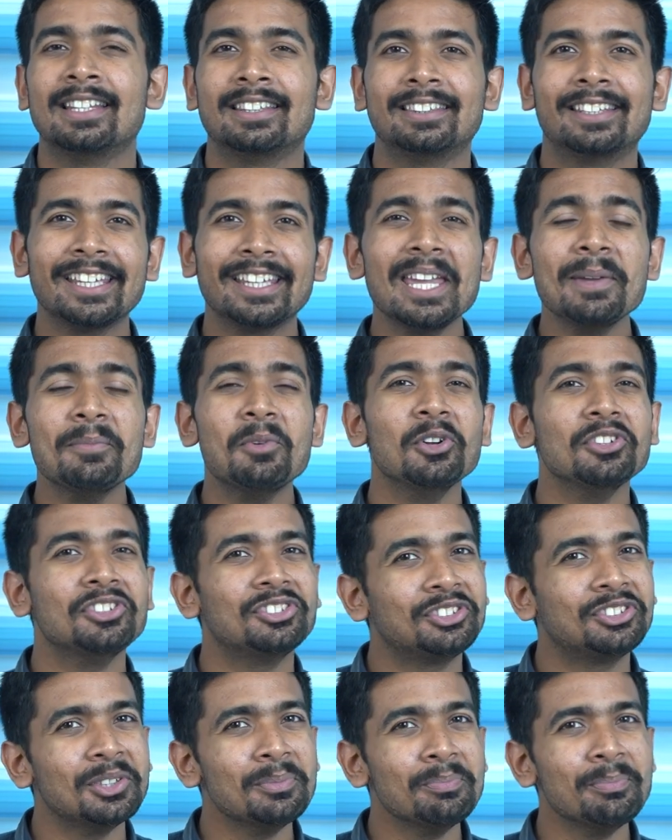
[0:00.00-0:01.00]
The game
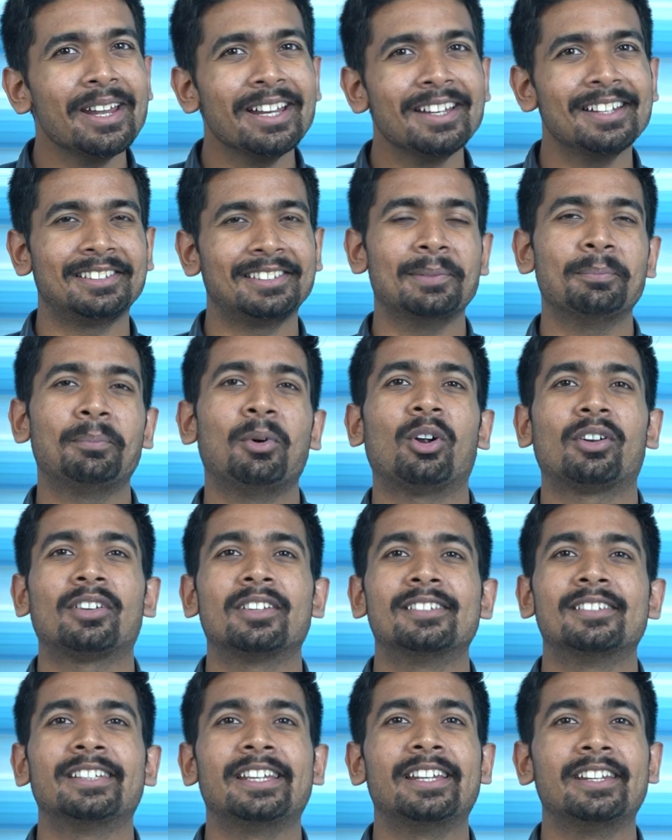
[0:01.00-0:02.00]
holds tremendous
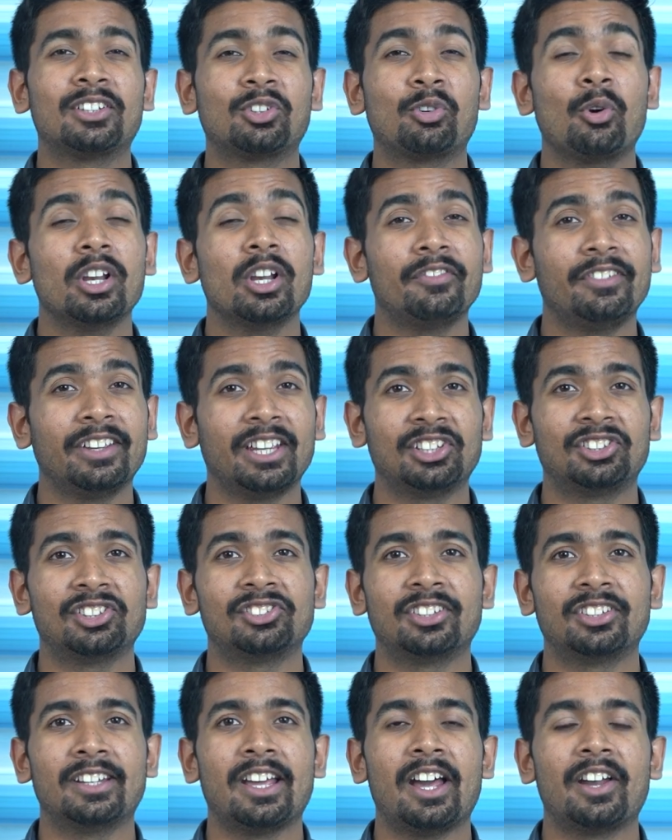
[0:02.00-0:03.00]
importance in
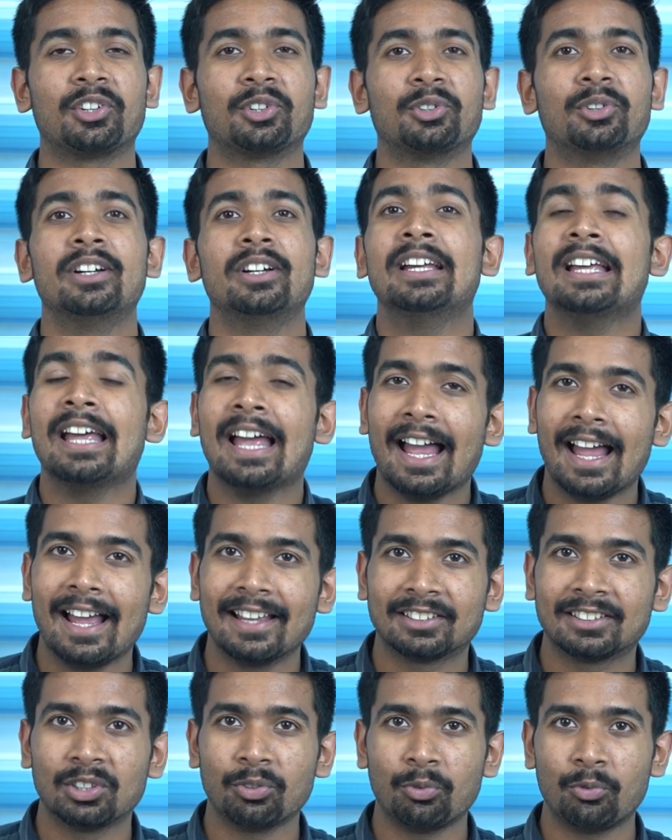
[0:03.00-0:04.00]
qualification scenario
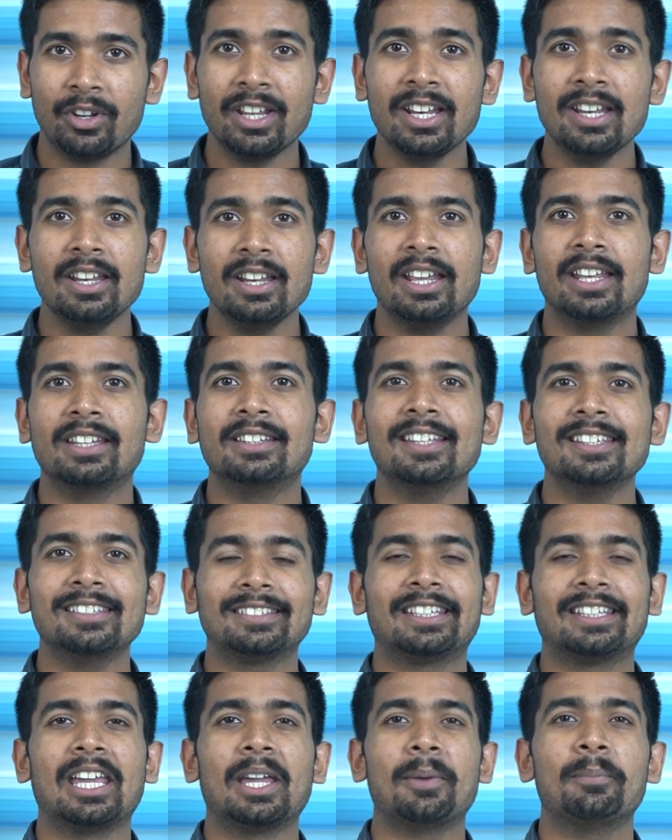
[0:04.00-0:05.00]
as the win in
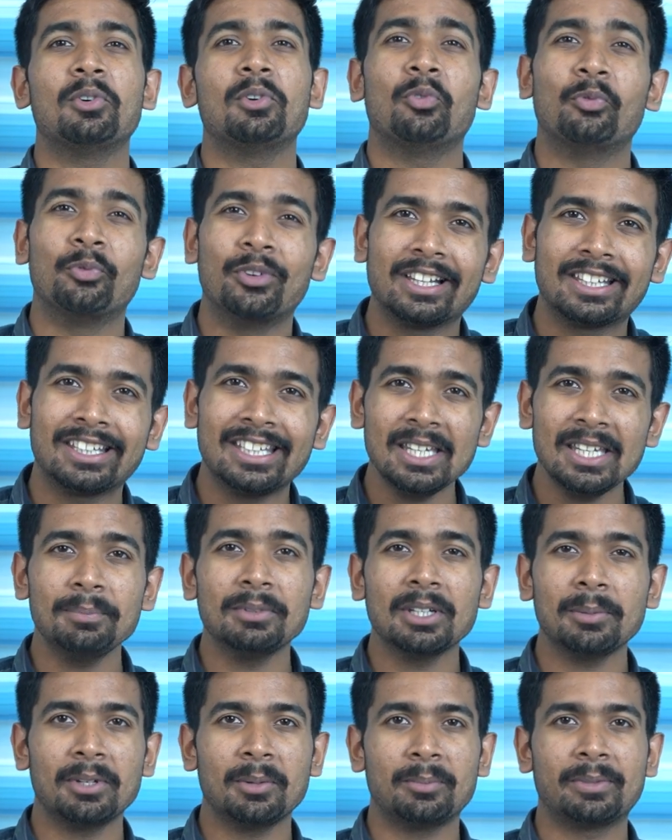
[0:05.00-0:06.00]
this game will keep
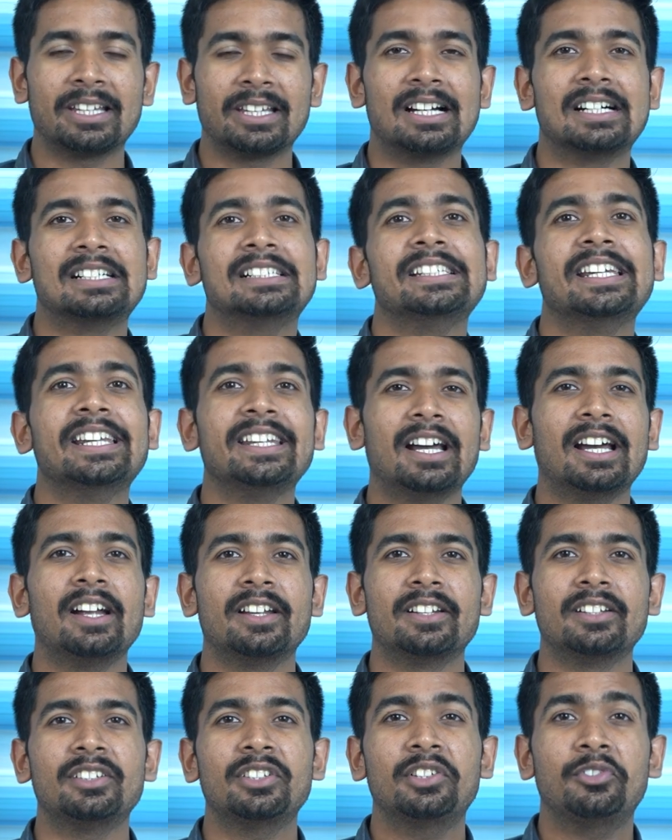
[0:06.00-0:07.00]
Namibia in
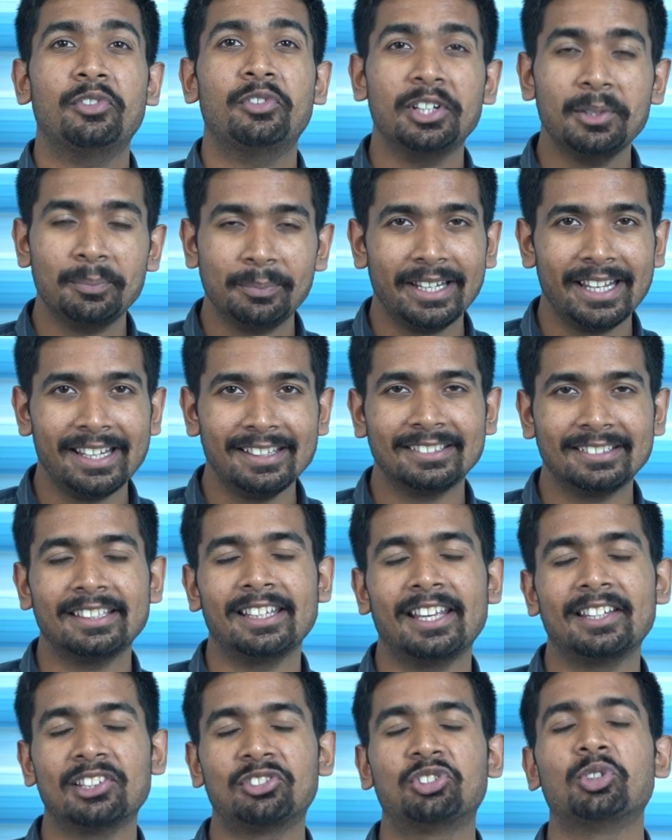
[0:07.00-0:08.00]
hunt for a place
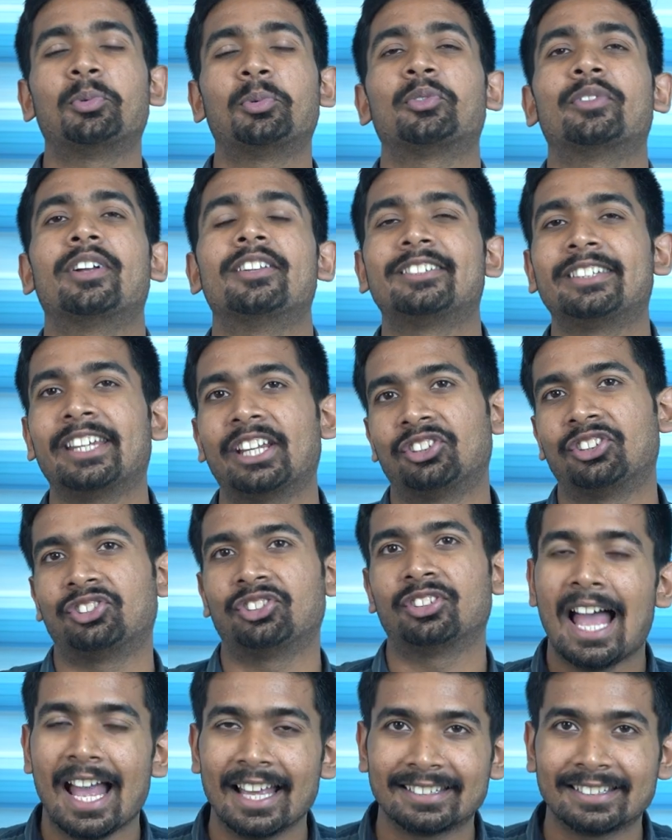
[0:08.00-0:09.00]
in the Super 12
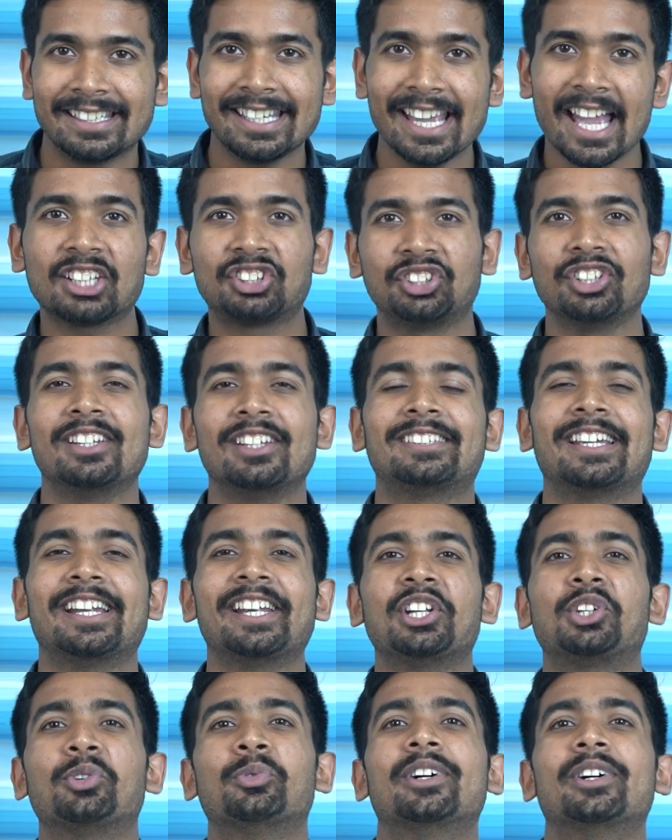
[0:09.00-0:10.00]
stage. As the action is
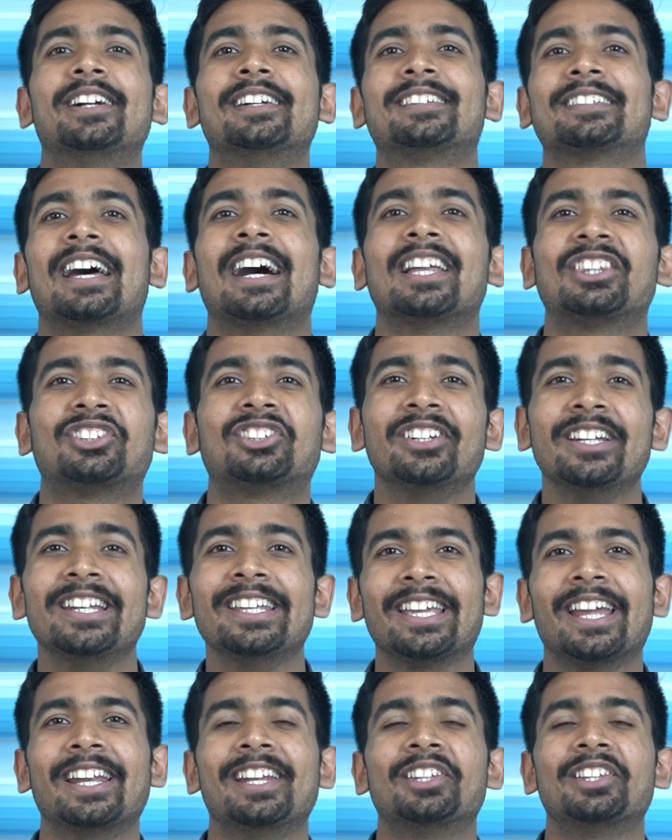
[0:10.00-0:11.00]
heading towards a
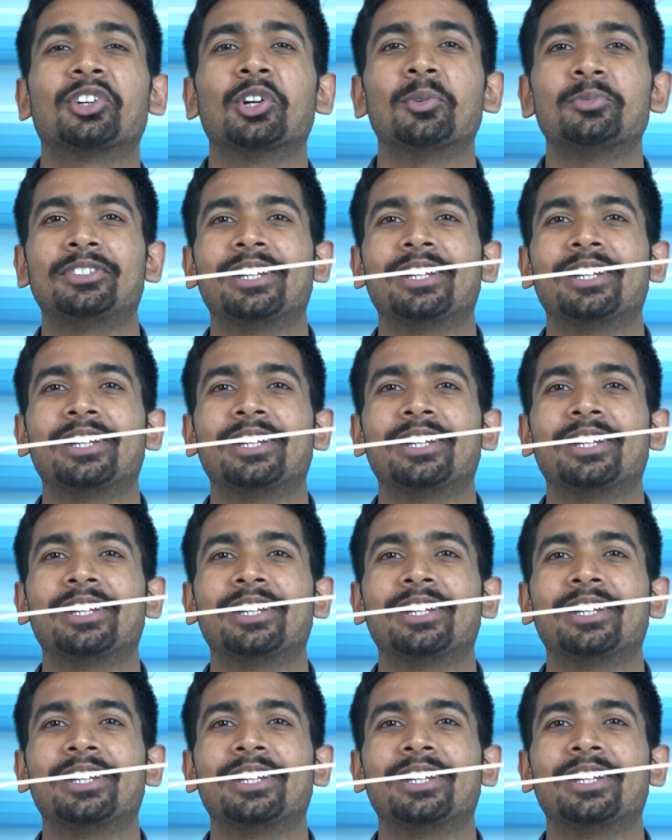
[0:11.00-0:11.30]
thrilling end in group